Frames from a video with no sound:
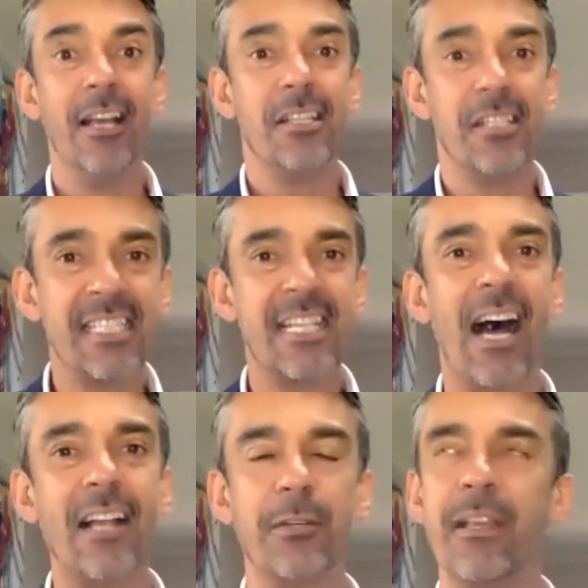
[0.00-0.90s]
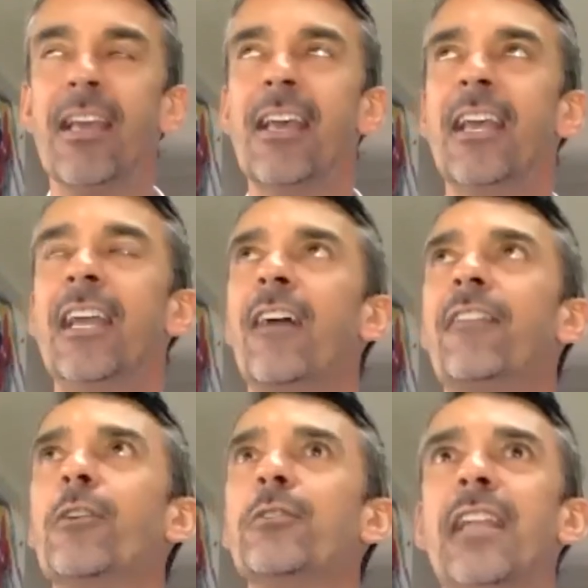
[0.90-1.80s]
Just start doing,
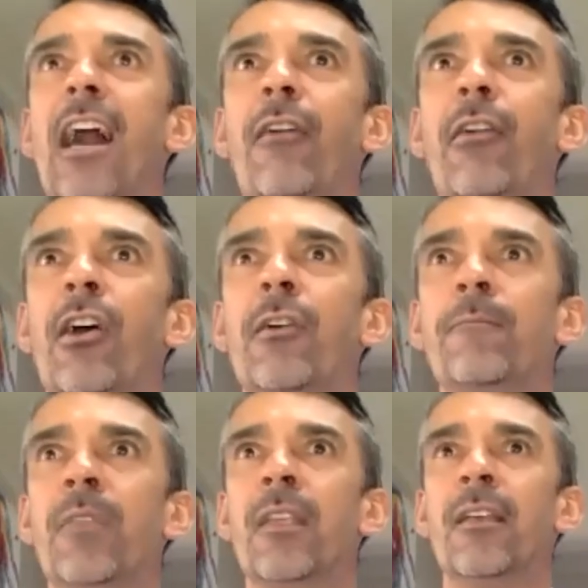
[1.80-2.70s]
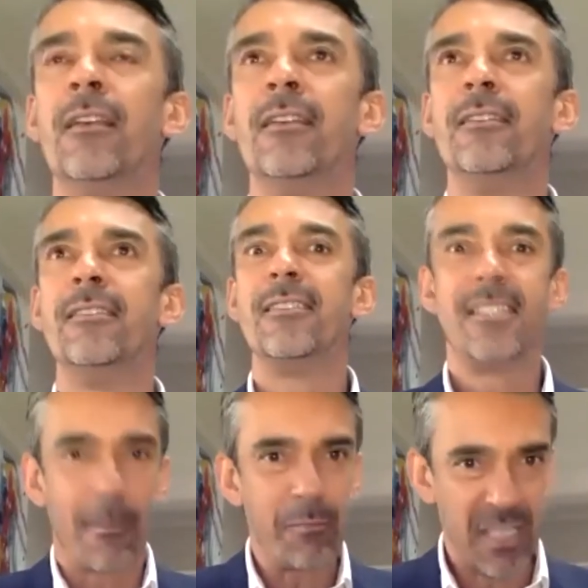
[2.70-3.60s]
the old scenario,
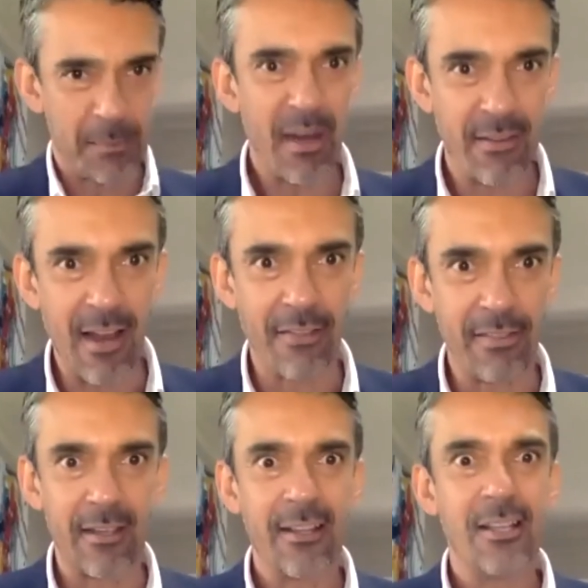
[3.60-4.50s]
something's better than nothing.